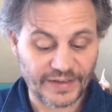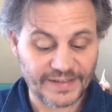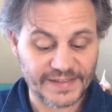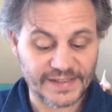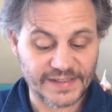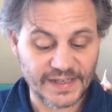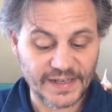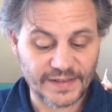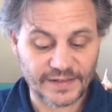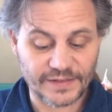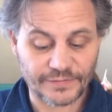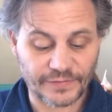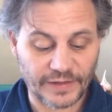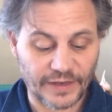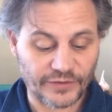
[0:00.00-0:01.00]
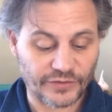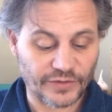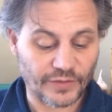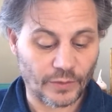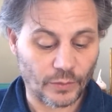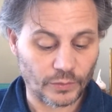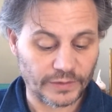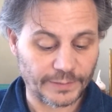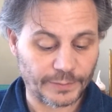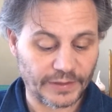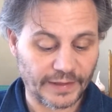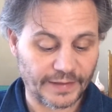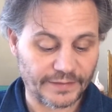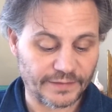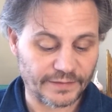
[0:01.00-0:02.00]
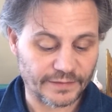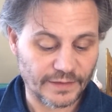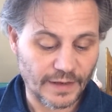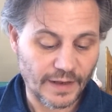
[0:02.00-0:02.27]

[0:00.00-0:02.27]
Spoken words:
and seethe his flesh in the holy place.